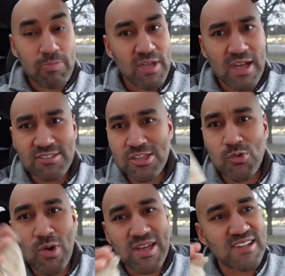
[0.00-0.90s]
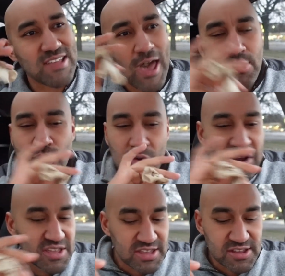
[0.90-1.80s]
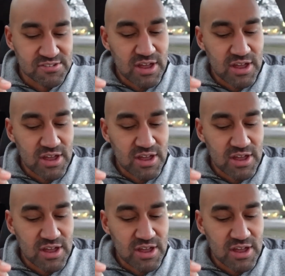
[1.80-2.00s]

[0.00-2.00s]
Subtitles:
I'll tell you what, guys, I don't know what it is.